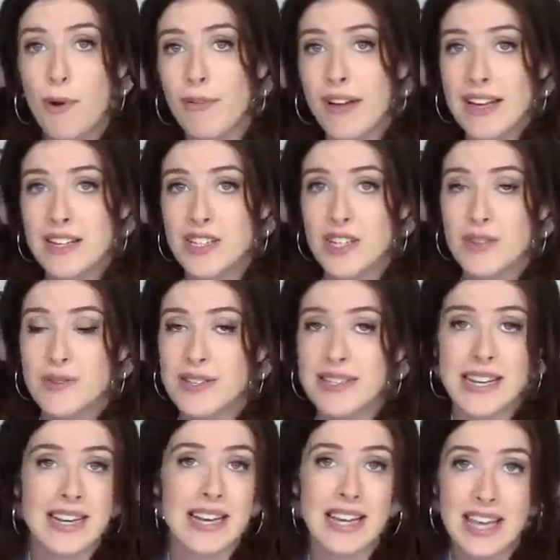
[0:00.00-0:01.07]
of it to use as
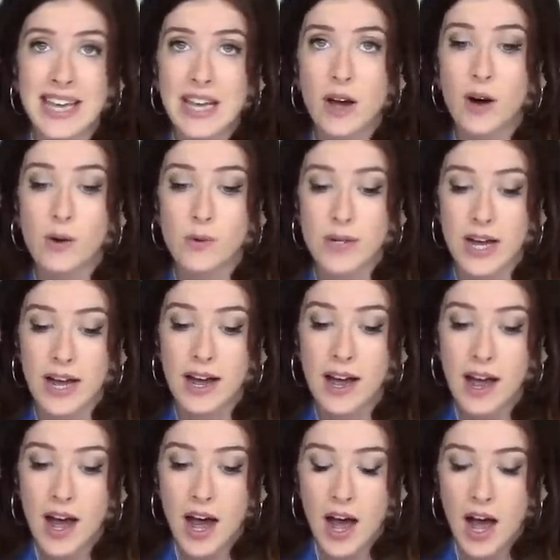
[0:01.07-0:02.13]
like a key holder.
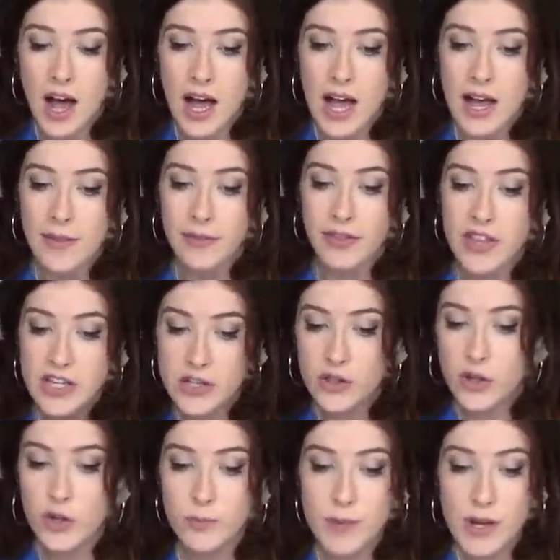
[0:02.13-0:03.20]
This
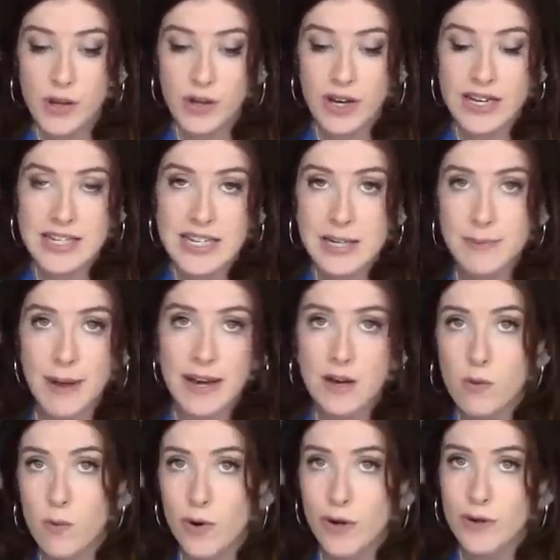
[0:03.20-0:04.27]
could be a good idea depending
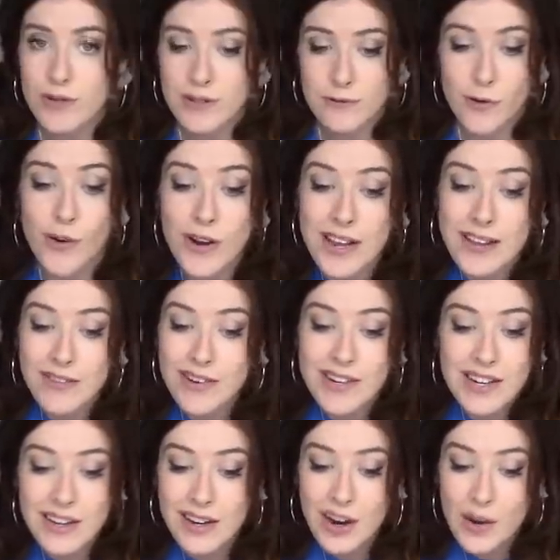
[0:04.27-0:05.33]
on what you use it for. Even,
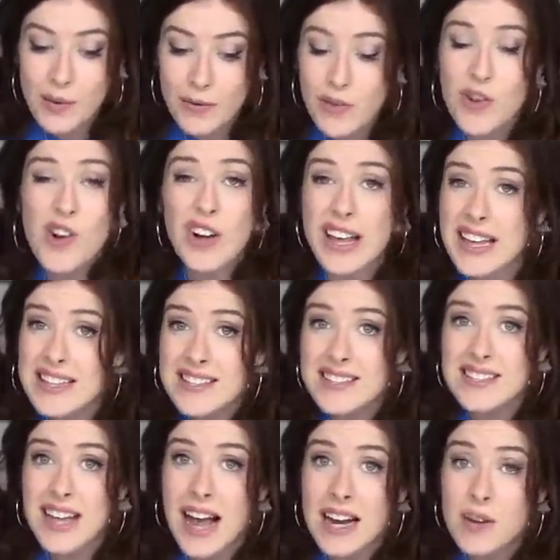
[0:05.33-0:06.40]
you know, if you've got
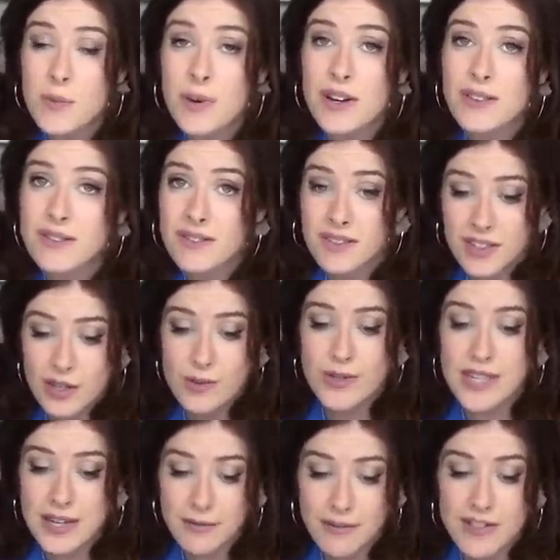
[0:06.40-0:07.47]
kids and you want to use
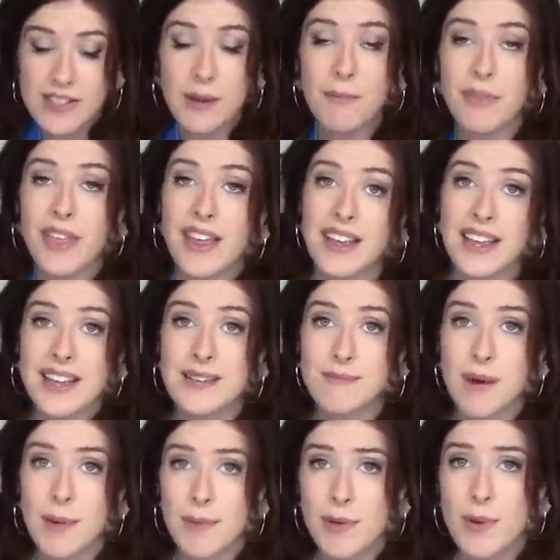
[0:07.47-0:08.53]
it for something, it
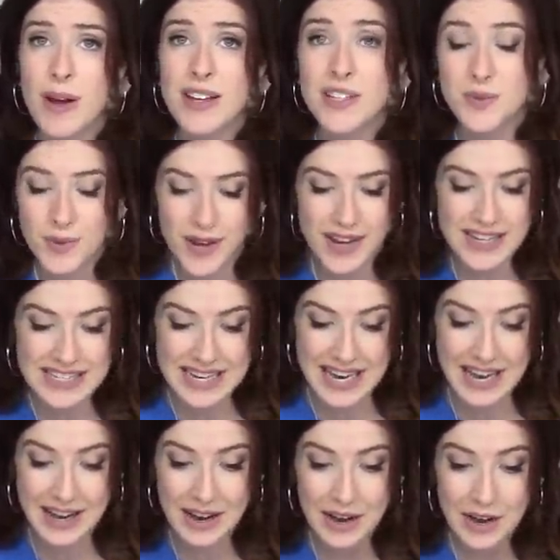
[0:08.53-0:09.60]
might be quite a sweet
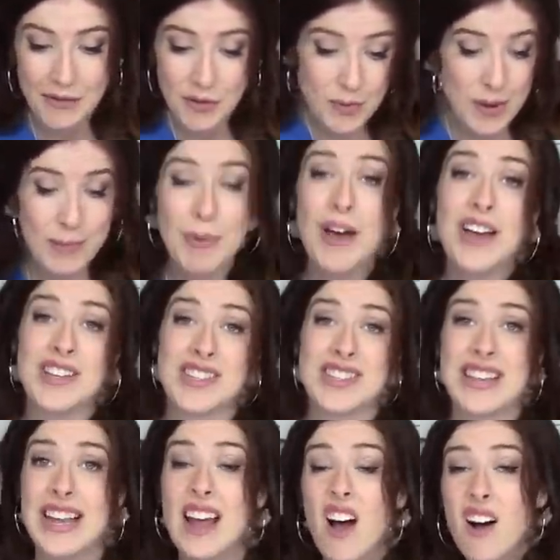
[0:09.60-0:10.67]
idea. For me
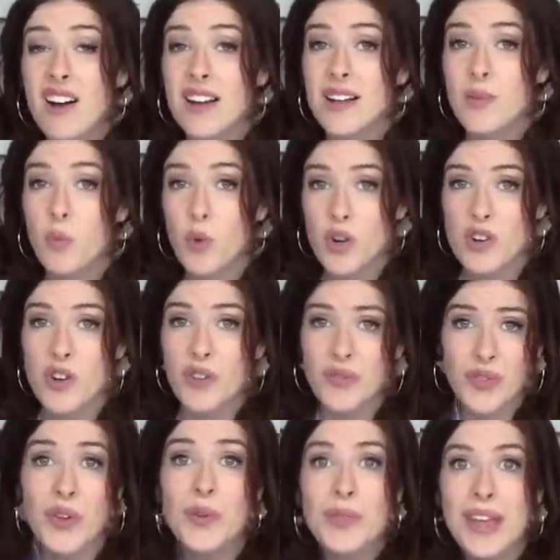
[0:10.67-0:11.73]
personally, I would
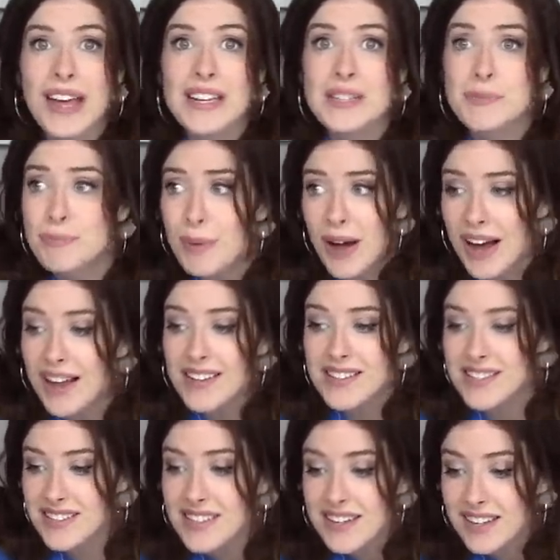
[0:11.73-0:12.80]
not do this,
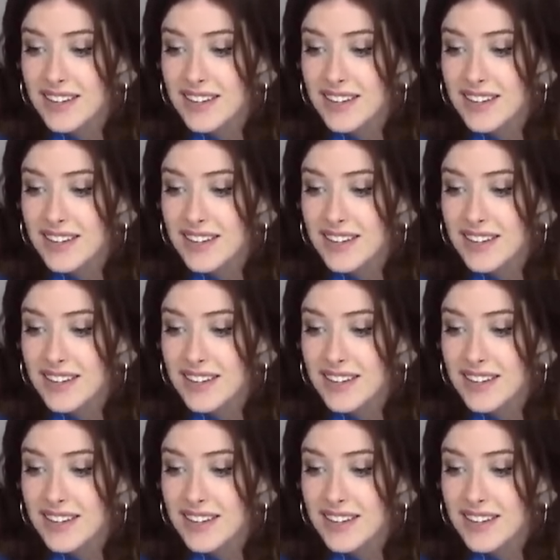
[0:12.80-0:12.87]
but